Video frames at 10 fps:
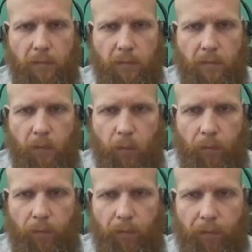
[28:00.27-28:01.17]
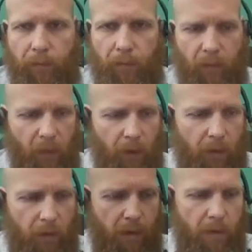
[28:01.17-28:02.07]

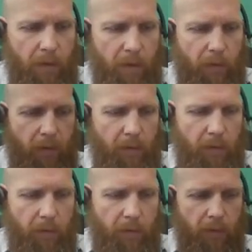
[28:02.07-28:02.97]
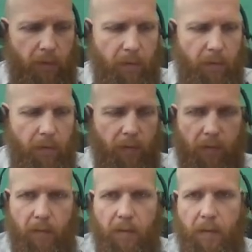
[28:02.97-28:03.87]

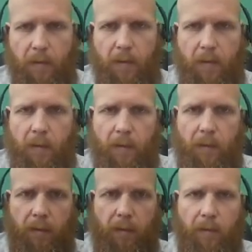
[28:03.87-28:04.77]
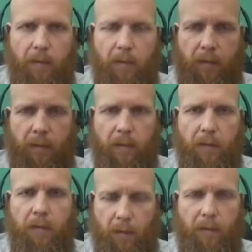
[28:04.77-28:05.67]

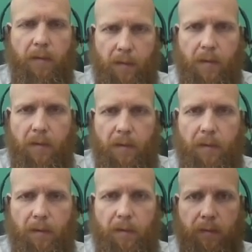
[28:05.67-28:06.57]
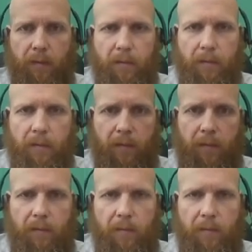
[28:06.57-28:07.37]
The person shown says nothing.